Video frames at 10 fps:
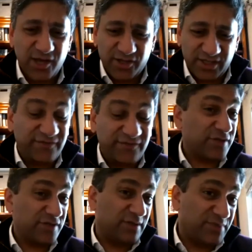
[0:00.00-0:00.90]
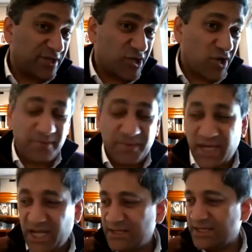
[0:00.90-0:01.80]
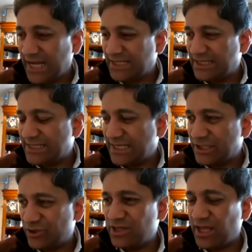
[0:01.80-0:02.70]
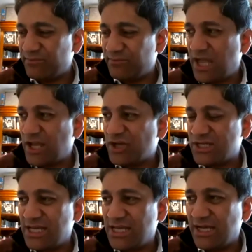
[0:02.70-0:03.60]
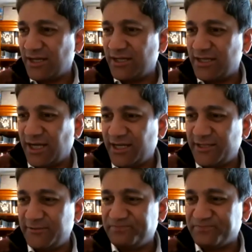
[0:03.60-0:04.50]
So I focused on the British Army, and doing that PhD, I